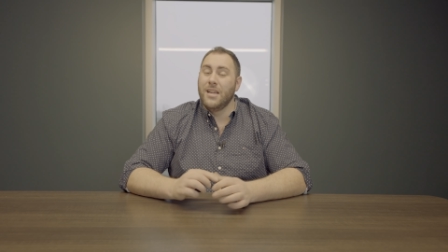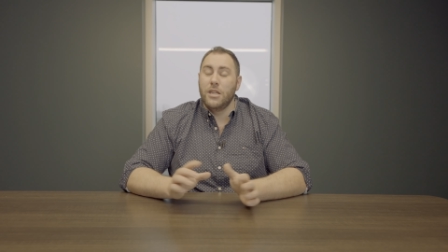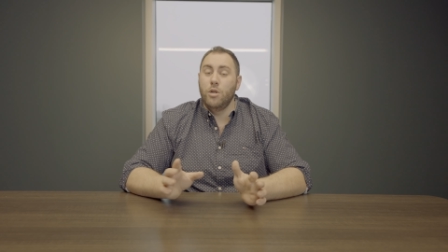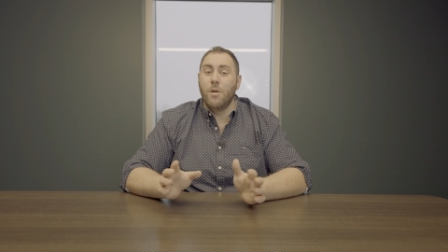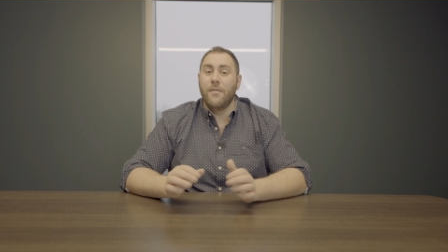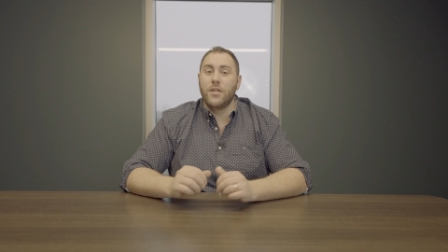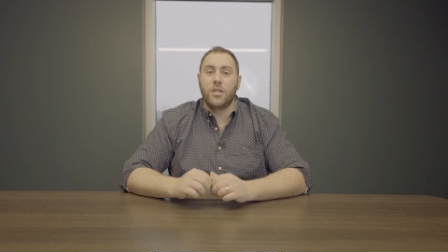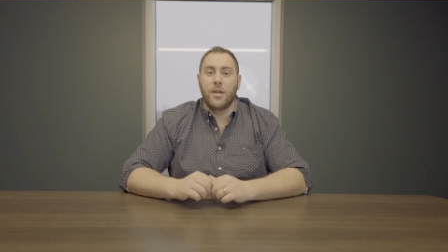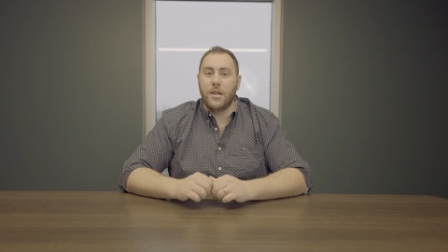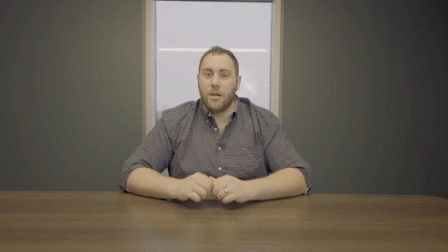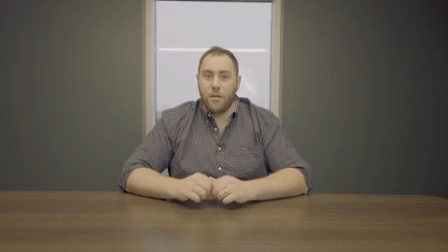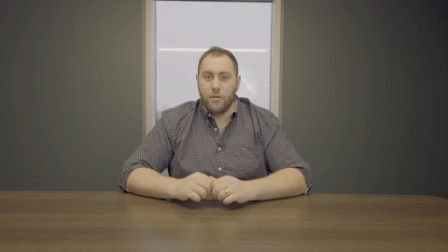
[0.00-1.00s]
You haven't
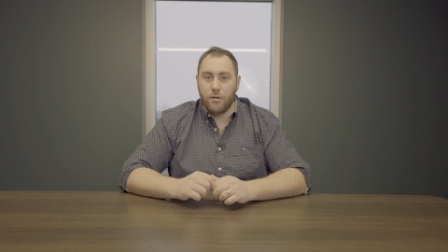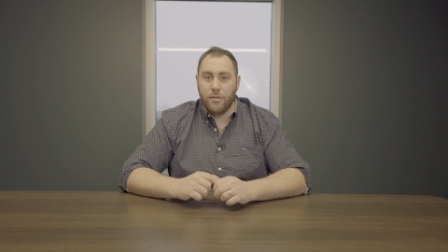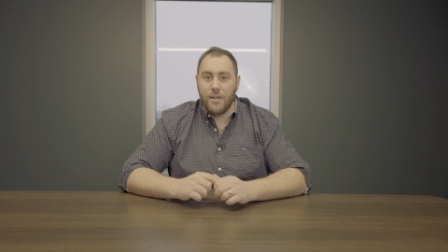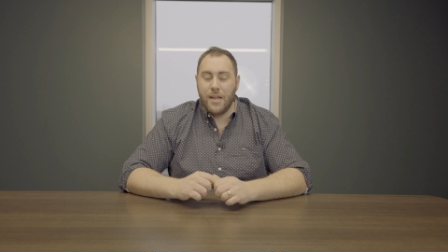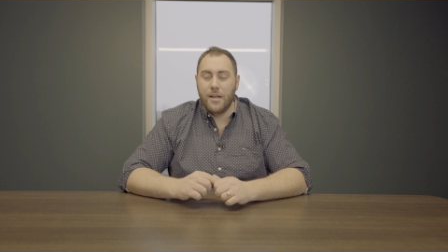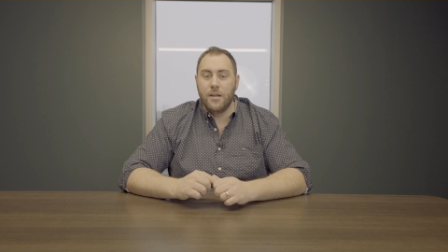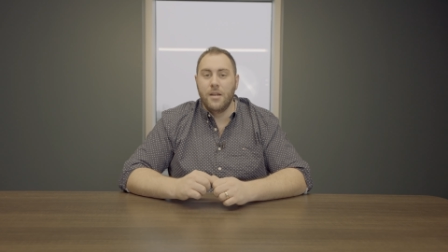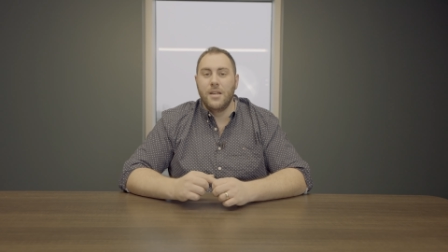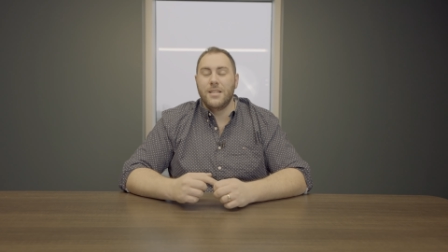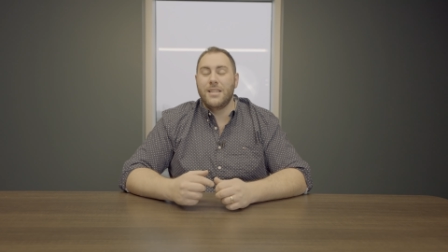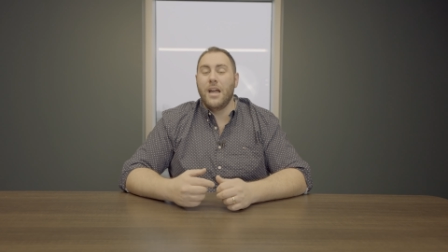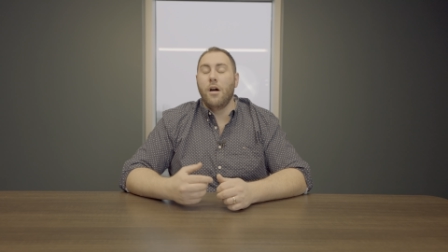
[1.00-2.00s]
done another thing
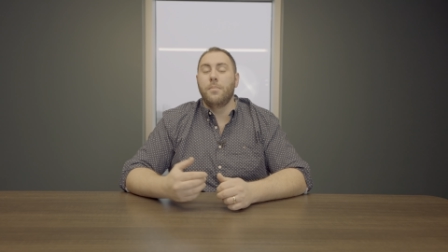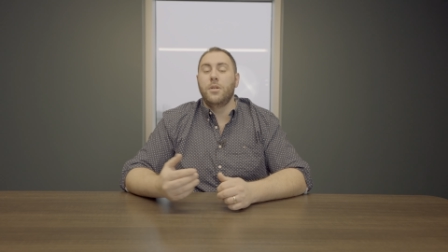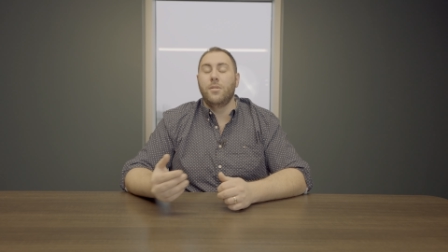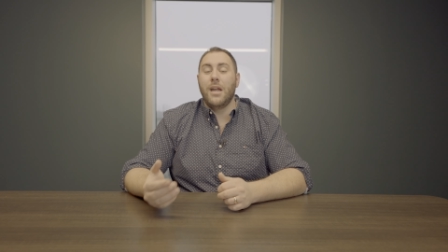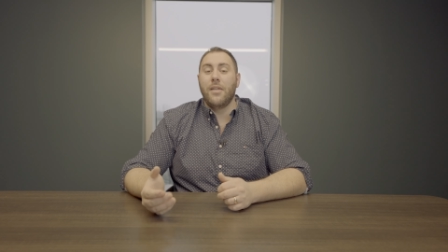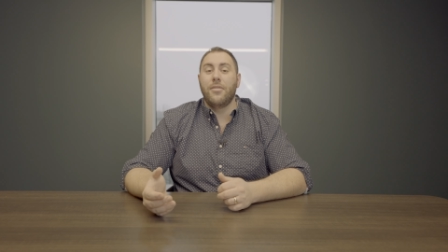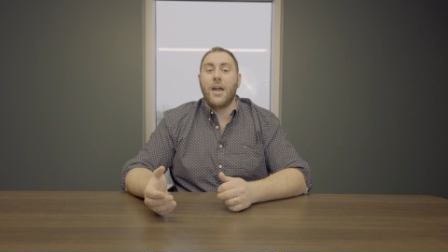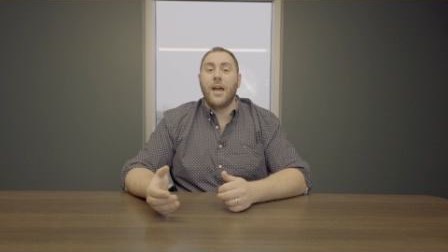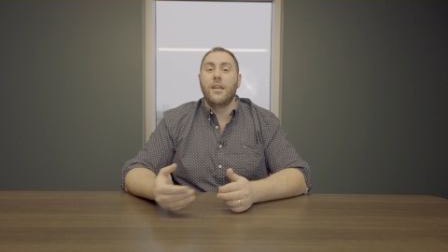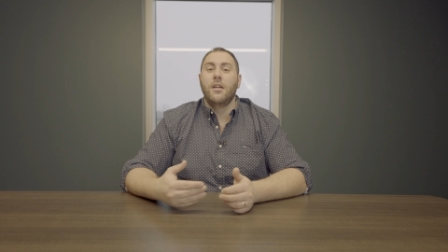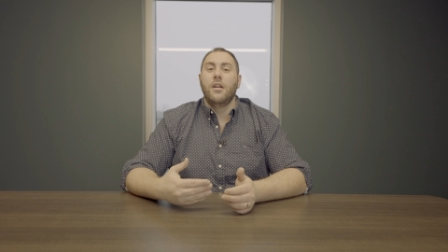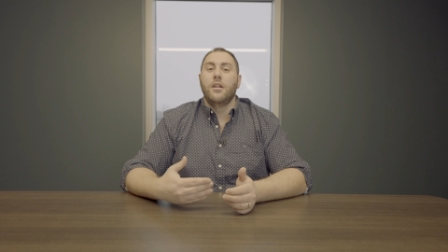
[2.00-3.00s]
to help you get
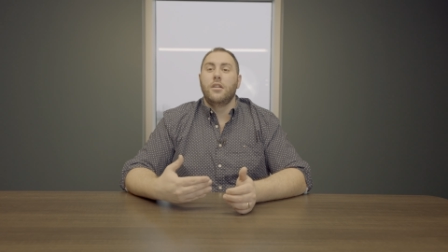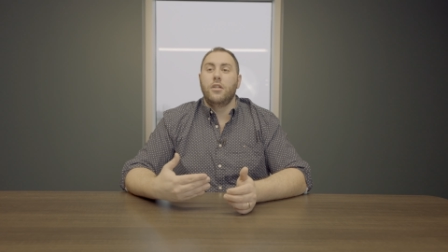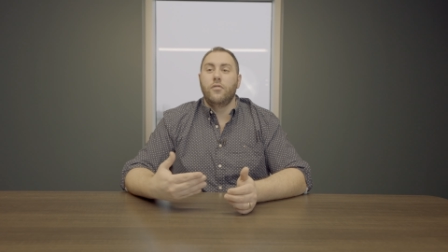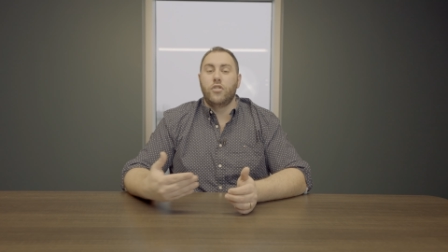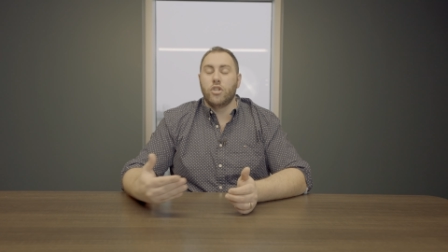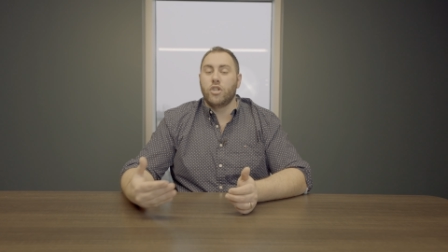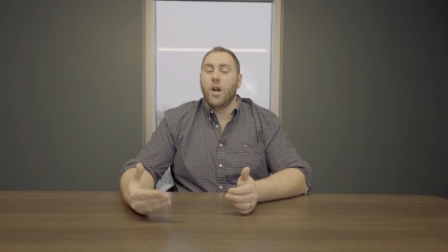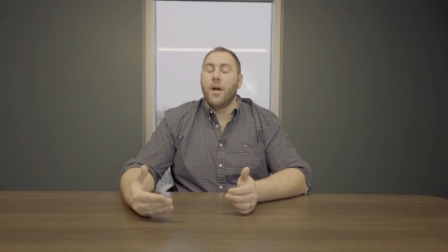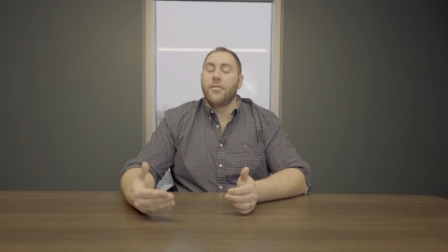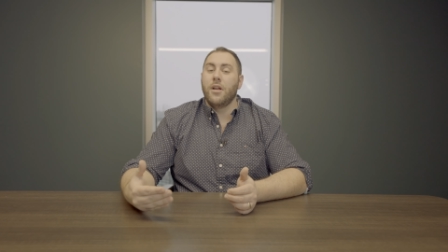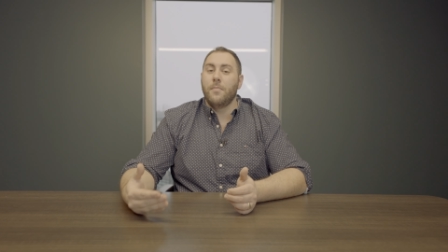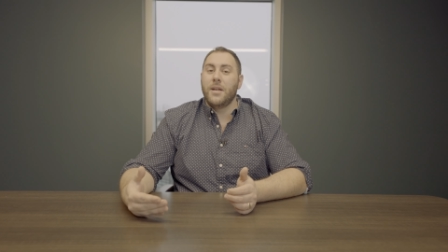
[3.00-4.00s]
that. You've just
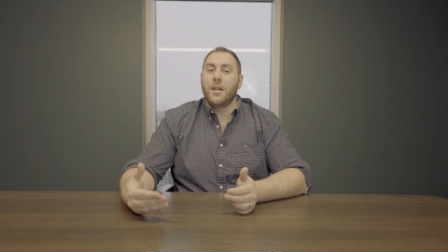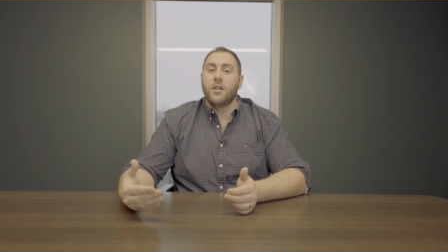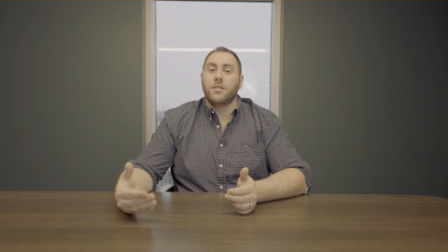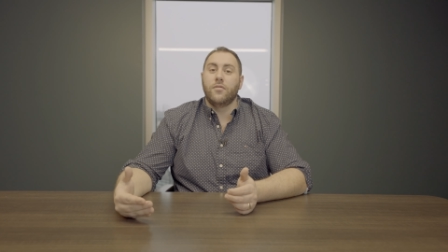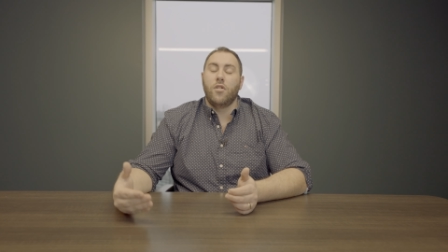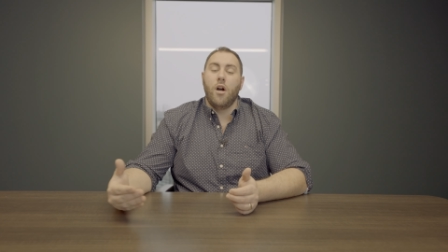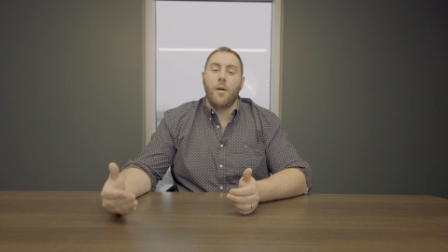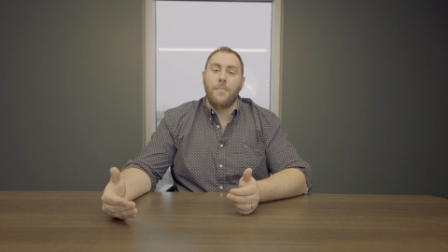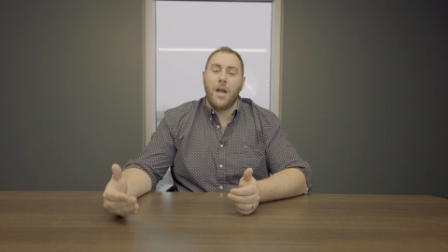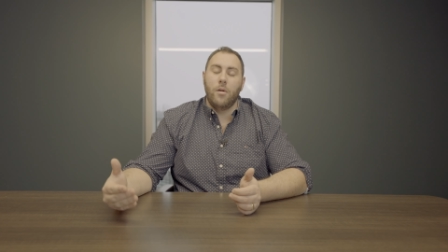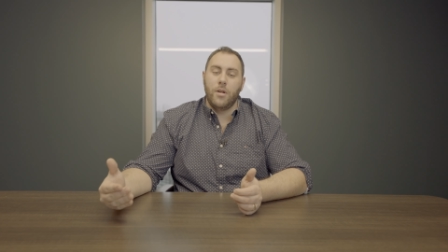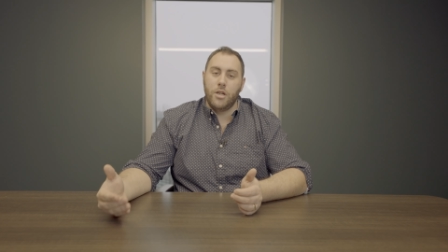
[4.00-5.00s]
got there because of
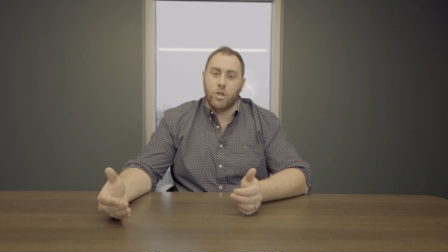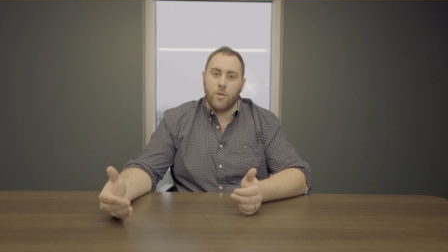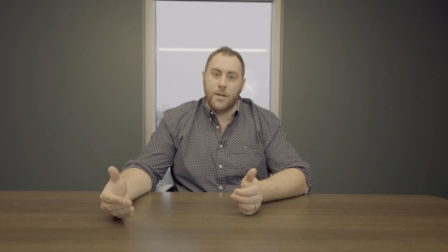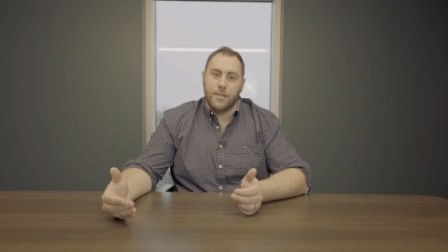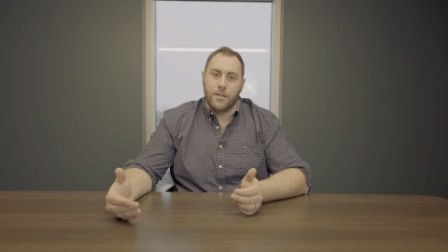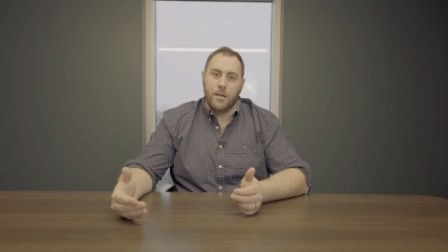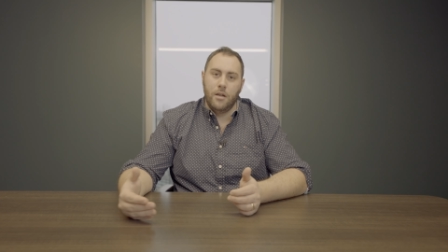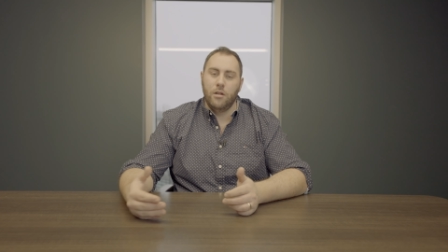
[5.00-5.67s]
compound interest.